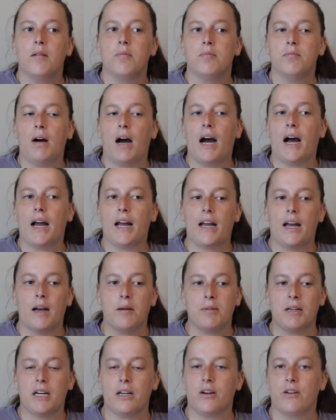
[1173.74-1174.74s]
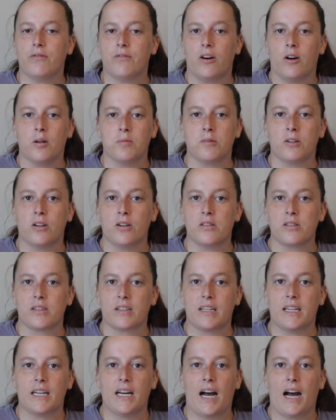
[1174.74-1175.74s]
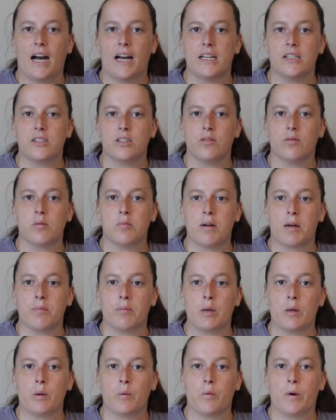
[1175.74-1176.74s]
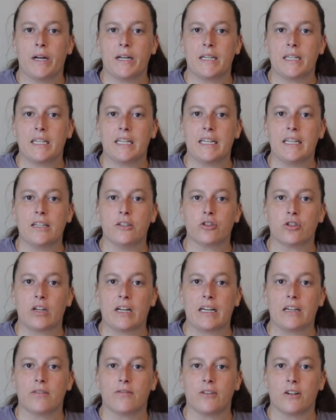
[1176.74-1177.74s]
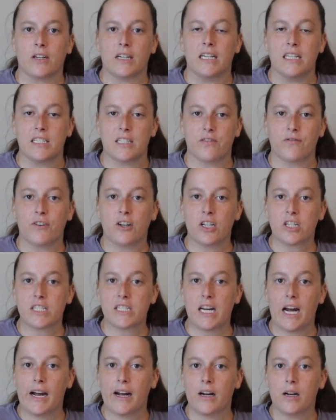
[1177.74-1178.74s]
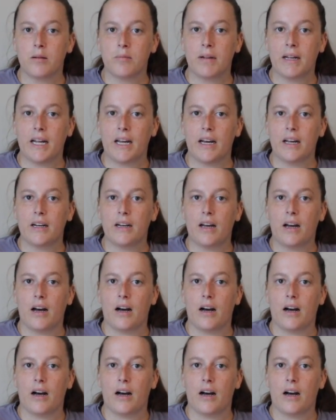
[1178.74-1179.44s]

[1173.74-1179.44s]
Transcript: My, I mean, I don't follow him closely. I do remember when he trained for his first Ironman.